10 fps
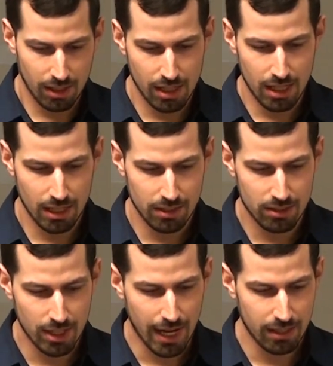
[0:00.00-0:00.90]

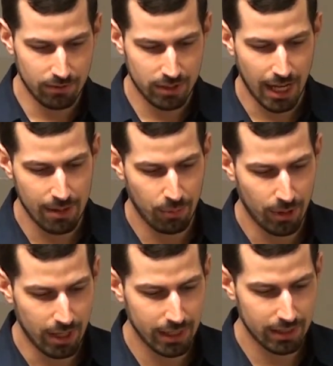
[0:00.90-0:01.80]
inside of
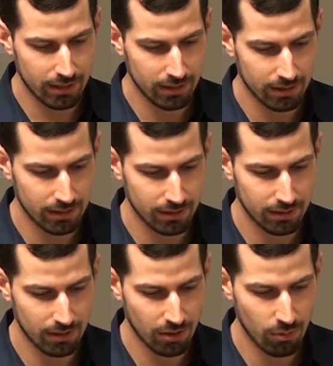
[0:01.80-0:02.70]
TypeRocket,
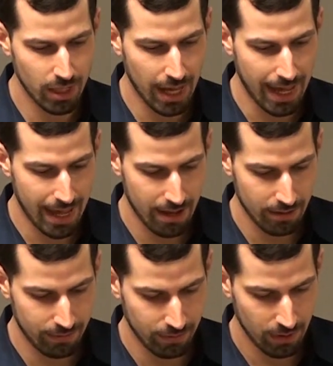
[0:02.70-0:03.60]
we
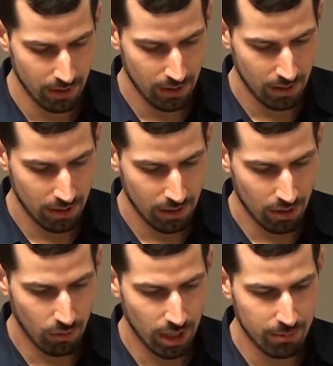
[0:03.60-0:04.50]
have
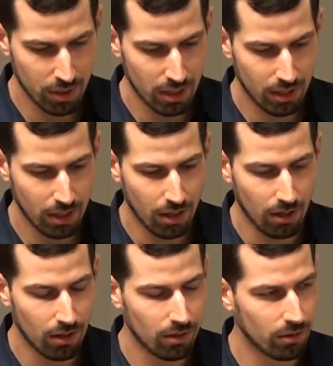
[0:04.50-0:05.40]
what I'm going to
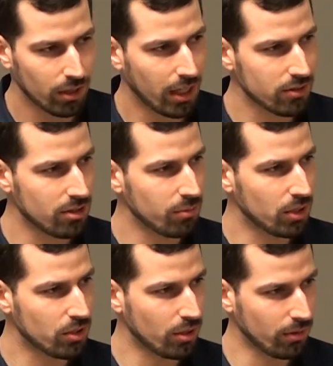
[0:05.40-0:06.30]
call custom
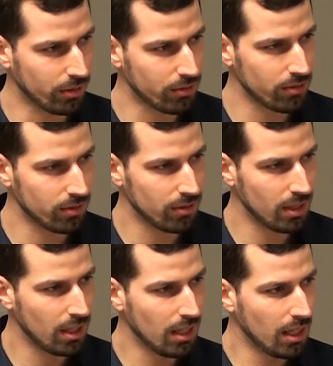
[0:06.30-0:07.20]
controllers.
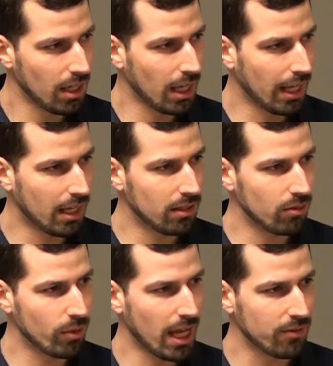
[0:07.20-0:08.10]

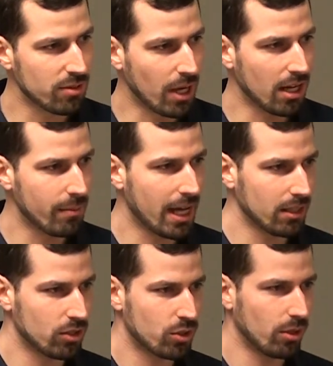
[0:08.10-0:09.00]
And we have some automatic
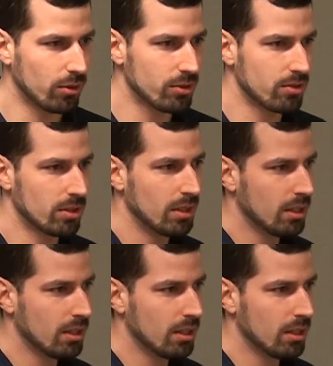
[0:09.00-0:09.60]
controllers.